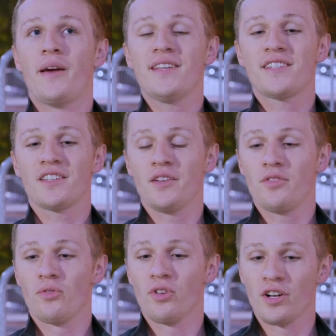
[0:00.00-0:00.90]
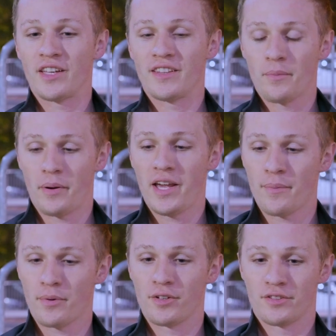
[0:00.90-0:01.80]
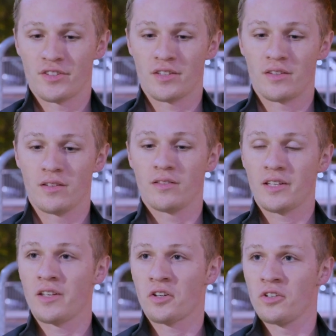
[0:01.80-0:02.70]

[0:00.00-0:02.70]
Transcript: Basically, if you look at the papers, the Daily